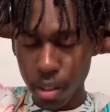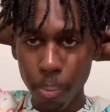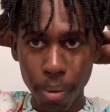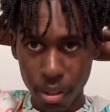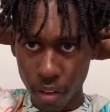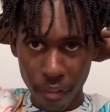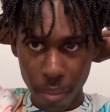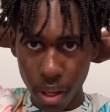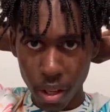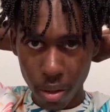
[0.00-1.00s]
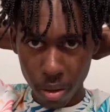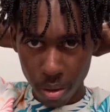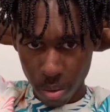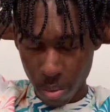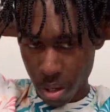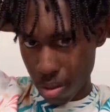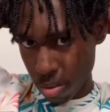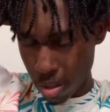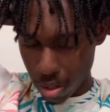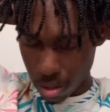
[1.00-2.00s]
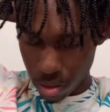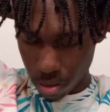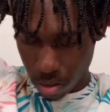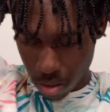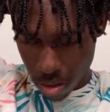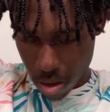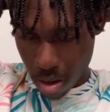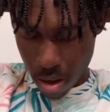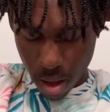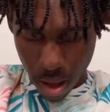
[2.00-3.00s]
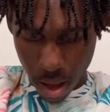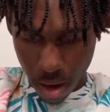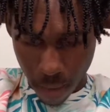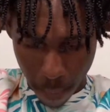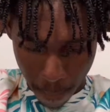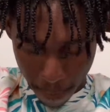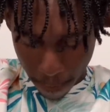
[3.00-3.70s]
a piece of me with the world. And